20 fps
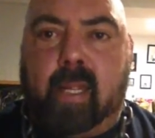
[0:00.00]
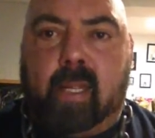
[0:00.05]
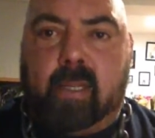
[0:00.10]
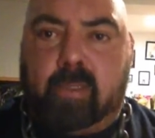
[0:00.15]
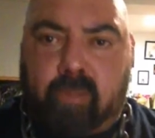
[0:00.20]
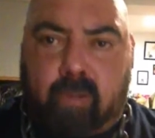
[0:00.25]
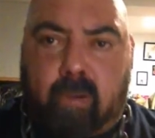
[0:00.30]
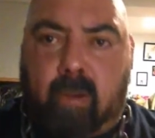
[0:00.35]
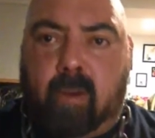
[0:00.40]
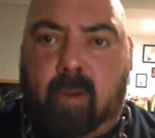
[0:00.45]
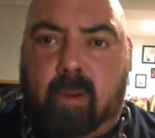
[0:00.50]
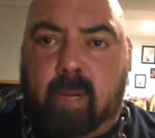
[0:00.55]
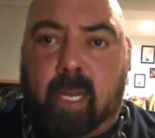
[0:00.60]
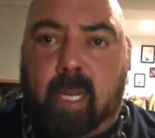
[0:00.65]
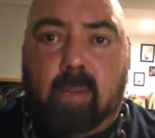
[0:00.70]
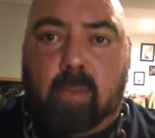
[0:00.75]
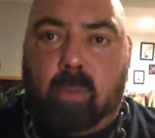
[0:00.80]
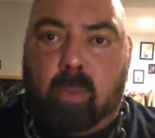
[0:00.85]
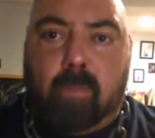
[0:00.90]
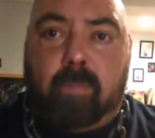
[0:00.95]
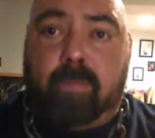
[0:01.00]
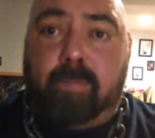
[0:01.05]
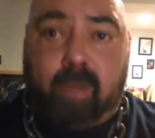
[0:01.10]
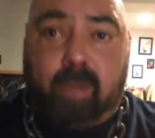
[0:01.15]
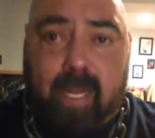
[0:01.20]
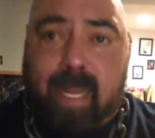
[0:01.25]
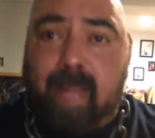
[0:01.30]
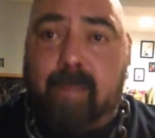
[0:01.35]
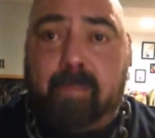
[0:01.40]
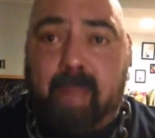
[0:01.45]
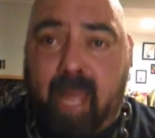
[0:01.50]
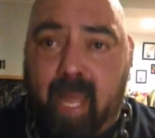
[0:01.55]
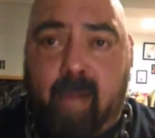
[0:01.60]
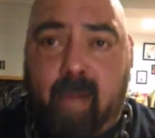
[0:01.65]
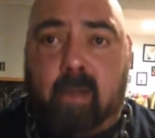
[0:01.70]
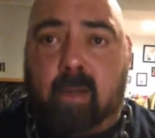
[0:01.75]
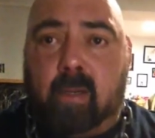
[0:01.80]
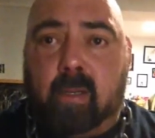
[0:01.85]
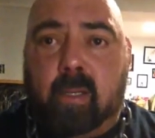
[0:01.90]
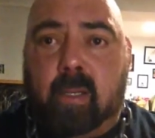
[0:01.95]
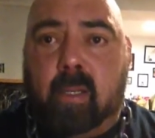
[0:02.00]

and get strong, and it won't fucking matter.